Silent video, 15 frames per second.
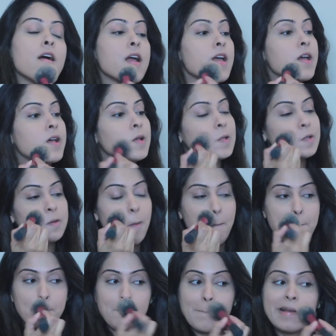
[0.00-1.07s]
is
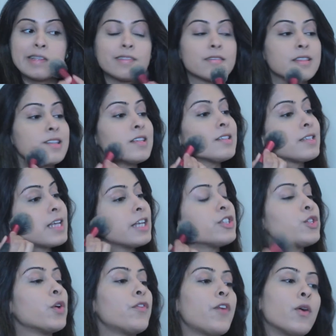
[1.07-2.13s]
it's just gonna
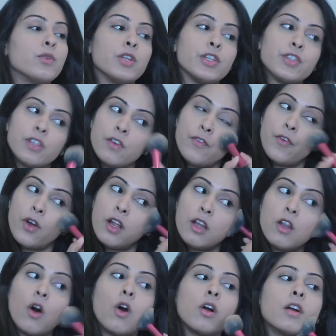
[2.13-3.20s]
set your foundation for a
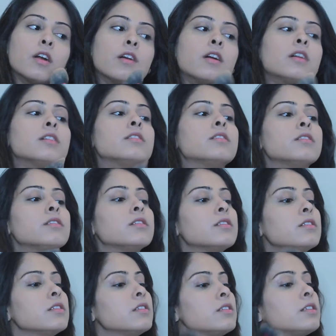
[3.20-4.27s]
longer
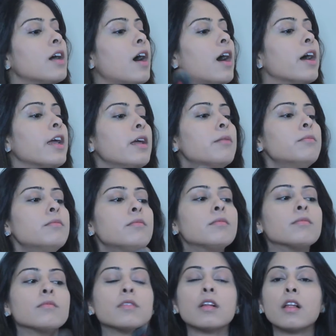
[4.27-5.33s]
time,
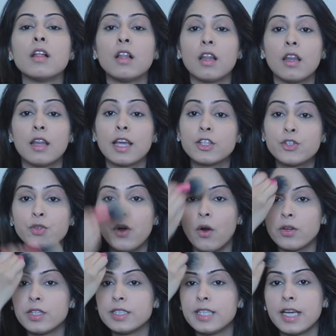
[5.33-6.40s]
like
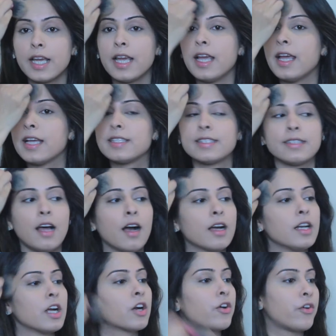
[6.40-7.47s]
throughout the day. It's not
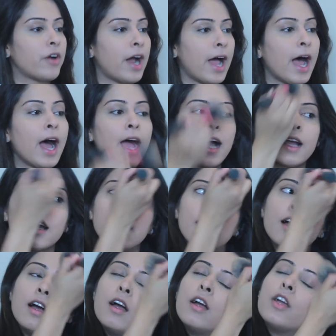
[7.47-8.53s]
gonna crack,
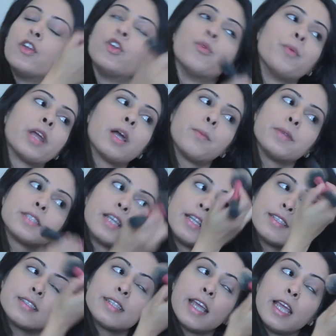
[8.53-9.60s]
your makeup is
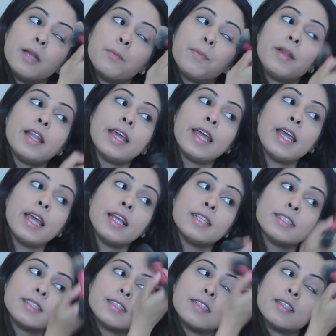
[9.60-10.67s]
gonna stay in
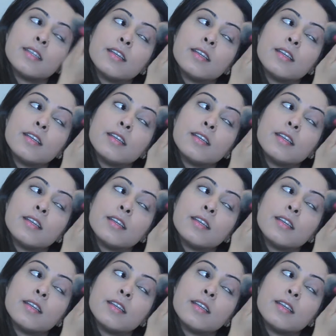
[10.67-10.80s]
place.